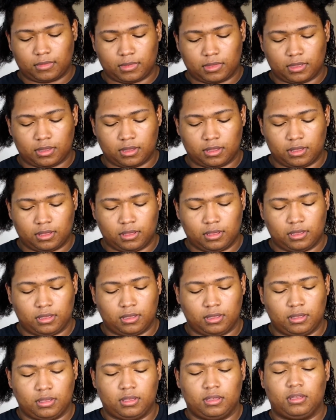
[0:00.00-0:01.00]

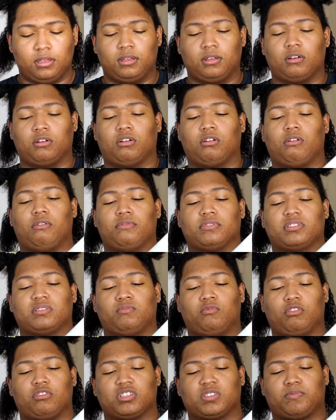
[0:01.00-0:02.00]
I'm gonna go with
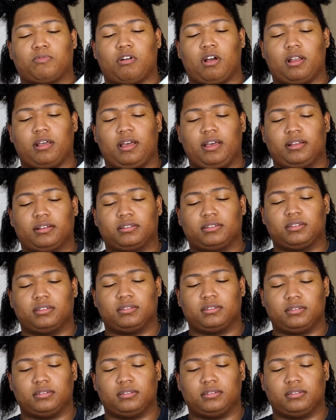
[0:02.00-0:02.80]
some more of this product.